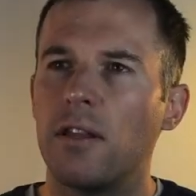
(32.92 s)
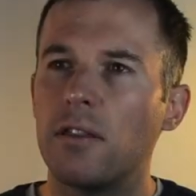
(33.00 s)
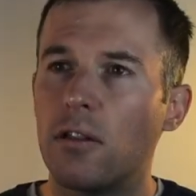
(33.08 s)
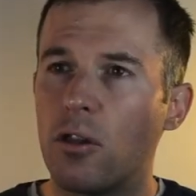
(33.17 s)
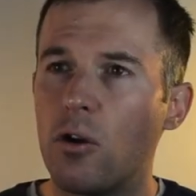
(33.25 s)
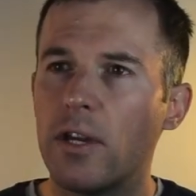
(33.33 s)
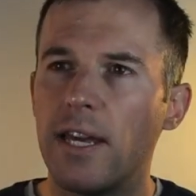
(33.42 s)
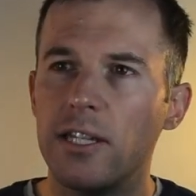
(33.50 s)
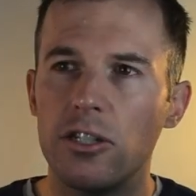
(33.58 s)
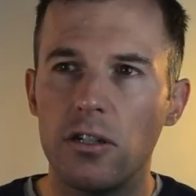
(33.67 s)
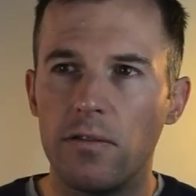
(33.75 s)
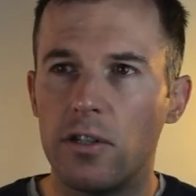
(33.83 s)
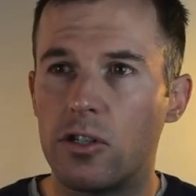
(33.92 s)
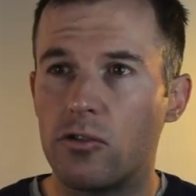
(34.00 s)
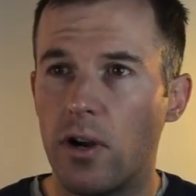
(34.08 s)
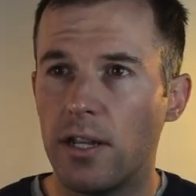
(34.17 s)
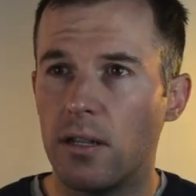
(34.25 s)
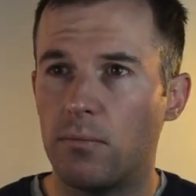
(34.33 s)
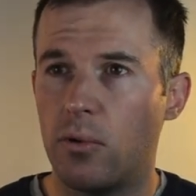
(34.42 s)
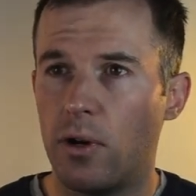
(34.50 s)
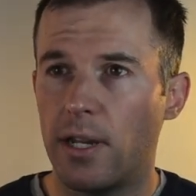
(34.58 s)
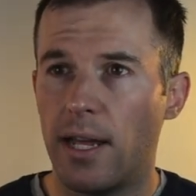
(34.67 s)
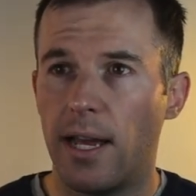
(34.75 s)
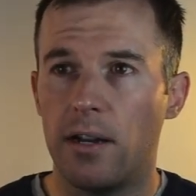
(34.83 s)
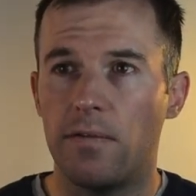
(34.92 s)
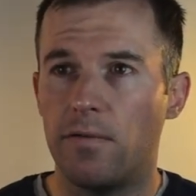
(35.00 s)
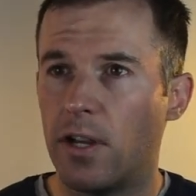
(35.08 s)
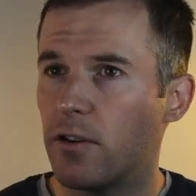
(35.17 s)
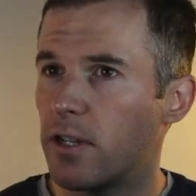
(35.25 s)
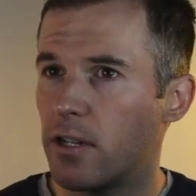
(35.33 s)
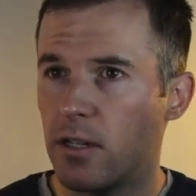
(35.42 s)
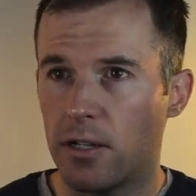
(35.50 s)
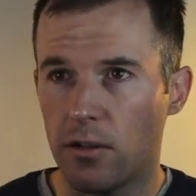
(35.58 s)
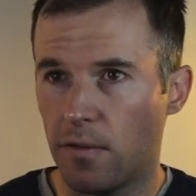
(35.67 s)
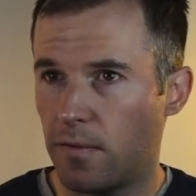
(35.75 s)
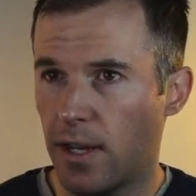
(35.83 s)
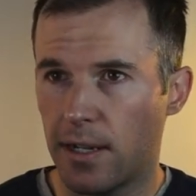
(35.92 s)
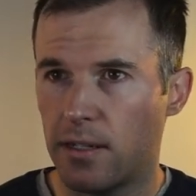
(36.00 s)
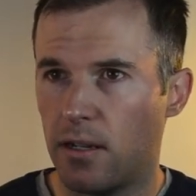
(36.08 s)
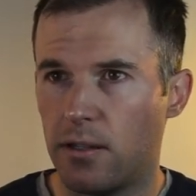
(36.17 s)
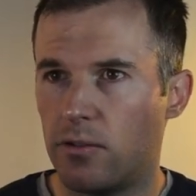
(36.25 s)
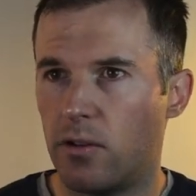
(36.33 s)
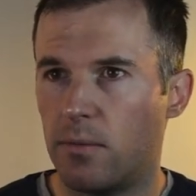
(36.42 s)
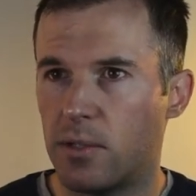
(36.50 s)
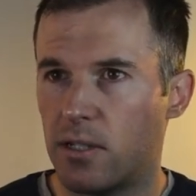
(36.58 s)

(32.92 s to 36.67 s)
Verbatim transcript: The location of the striking point had a very clear effect on the drum